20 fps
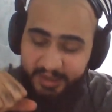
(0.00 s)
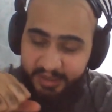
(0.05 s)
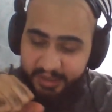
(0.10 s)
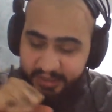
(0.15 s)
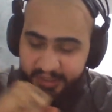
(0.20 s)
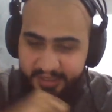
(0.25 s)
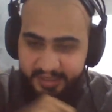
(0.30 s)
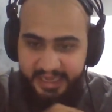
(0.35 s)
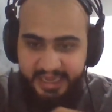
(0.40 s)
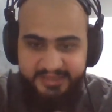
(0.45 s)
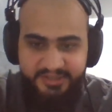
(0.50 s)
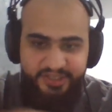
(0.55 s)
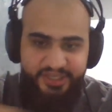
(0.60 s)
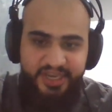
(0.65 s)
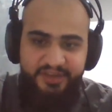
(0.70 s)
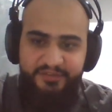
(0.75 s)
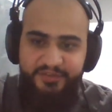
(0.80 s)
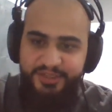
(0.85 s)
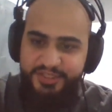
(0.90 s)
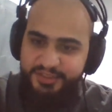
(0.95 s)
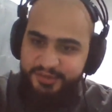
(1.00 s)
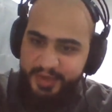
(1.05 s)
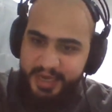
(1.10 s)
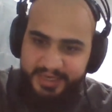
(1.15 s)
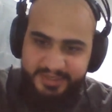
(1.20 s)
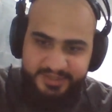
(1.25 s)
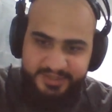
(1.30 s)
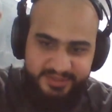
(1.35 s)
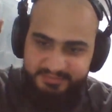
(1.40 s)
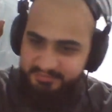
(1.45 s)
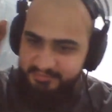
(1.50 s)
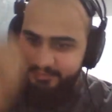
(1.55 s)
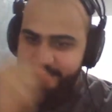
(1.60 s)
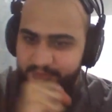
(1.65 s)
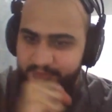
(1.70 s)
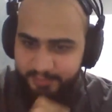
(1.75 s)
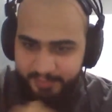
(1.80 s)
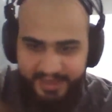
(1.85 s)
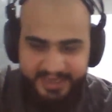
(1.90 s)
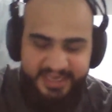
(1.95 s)
he had to cover his tracks,
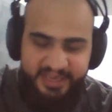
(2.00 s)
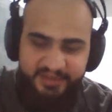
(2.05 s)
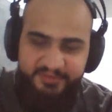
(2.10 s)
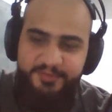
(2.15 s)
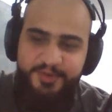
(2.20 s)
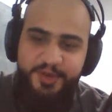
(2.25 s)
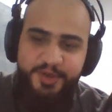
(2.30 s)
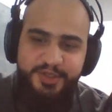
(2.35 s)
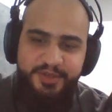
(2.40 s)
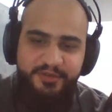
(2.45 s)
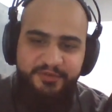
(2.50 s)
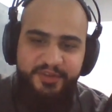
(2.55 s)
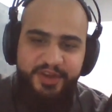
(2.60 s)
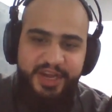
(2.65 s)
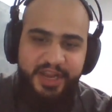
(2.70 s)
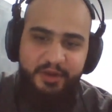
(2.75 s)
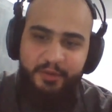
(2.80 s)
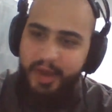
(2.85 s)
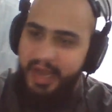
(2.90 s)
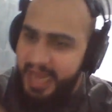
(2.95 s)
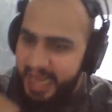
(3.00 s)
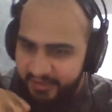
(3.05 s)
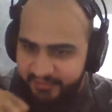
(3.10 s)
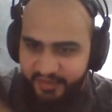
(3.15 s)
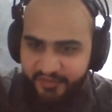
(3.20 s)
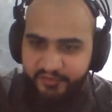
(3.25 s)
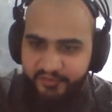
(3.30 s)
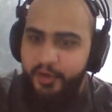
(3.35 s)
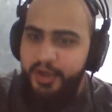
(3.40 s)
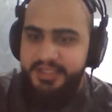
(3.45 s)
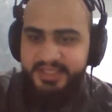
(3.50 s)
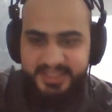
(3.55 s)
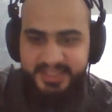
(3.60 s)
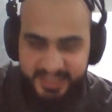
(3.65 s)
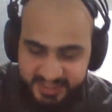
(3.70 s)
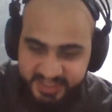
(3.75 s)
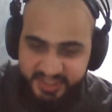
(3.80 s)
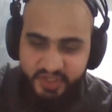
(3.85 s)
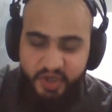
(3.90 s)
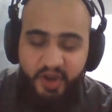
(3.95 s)
make a YouTube video. I have a voice.
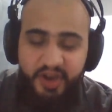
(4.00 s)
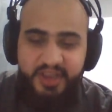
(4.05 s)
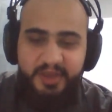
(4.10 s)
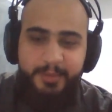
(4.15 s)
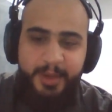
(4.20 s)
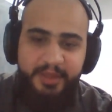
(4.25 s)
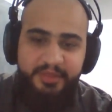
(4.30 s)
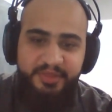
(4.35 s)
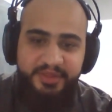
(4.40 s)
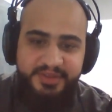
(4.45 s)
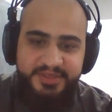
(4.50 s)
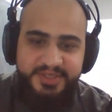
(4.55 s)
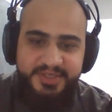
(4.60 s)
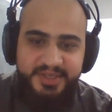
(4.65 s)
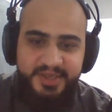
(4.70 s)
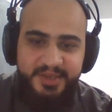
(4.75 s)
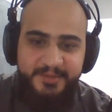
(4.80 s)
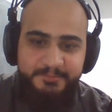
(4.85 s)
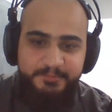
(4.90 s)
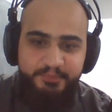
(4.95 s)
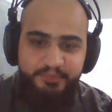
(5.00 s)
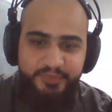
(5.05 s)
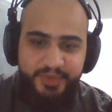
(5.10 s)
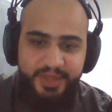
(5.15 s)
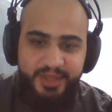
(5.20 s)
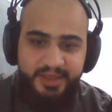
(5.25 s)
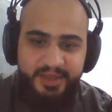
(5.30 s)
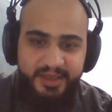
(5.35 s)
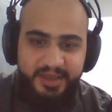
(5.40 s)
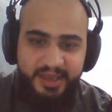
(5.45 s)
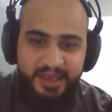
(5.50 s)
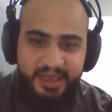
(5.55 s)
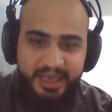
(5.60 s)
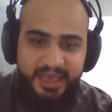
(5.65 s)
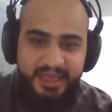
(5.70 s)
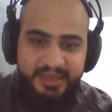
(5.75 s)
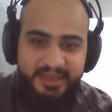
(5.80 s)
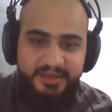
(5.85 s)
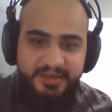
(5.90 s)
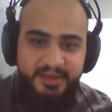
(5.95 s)
Let's talk about this.
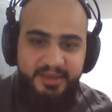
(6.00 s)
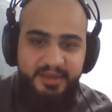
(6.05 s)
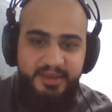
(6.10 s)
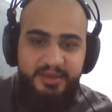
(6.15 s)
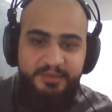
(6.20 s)
And